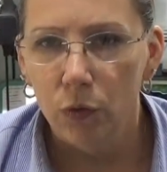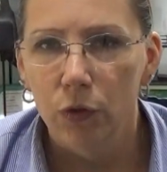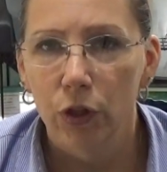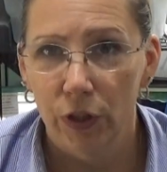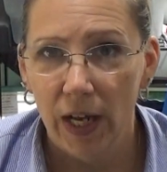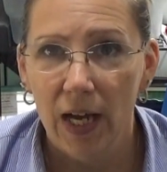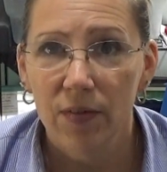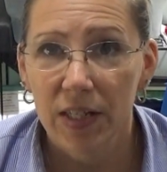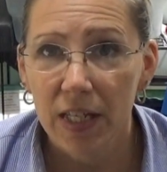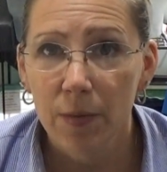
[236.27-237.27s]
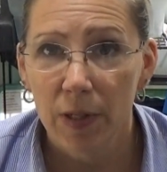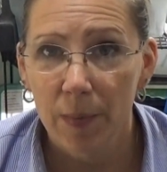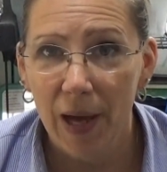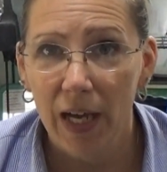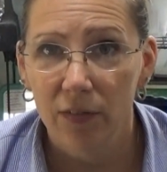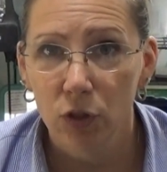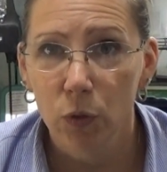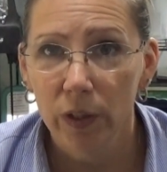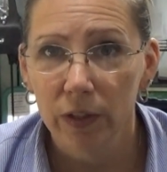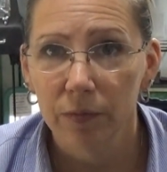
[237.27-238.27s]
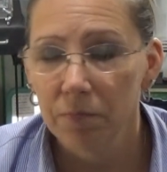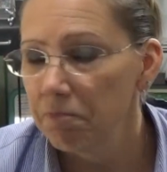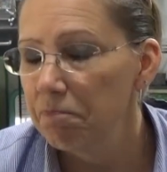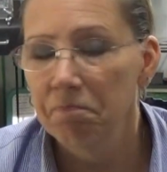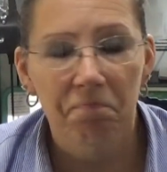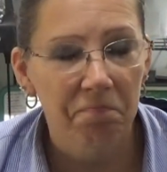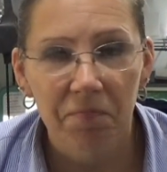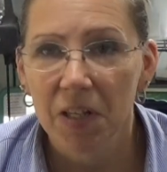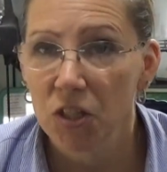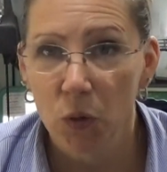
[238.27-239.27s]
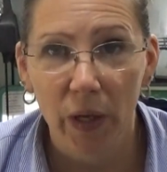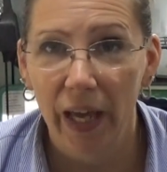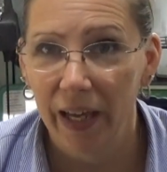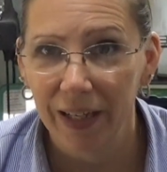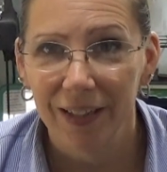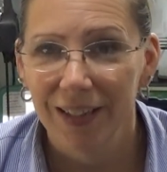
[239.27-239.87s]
you're going to have a seam in the back of your quilt. That's okay.